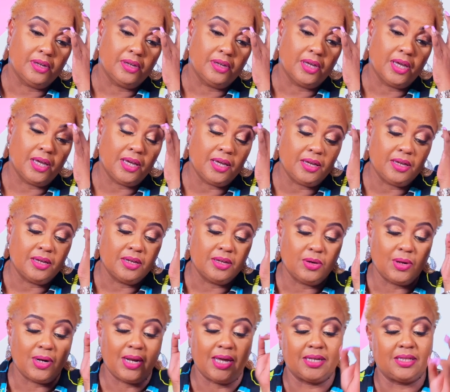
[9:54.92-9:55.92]
Hey,
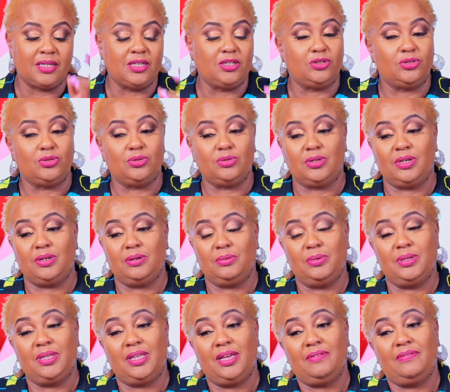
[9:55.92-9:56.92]
you're like, these children,
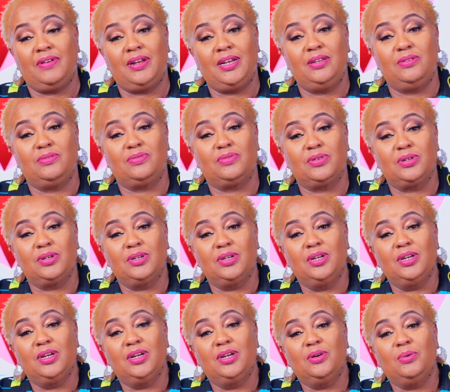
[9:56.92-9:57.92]
will they ever leave?
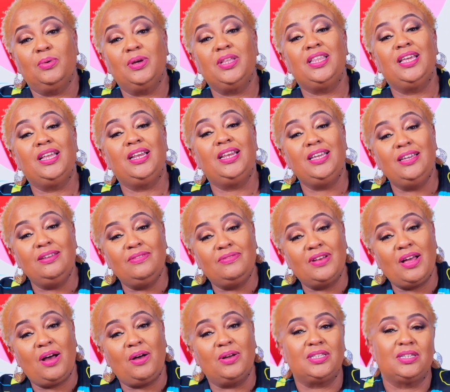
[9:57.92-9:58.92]
When they leave,
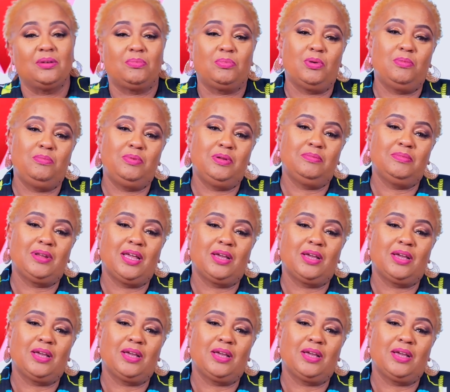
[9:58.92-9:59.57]
now it's a problem.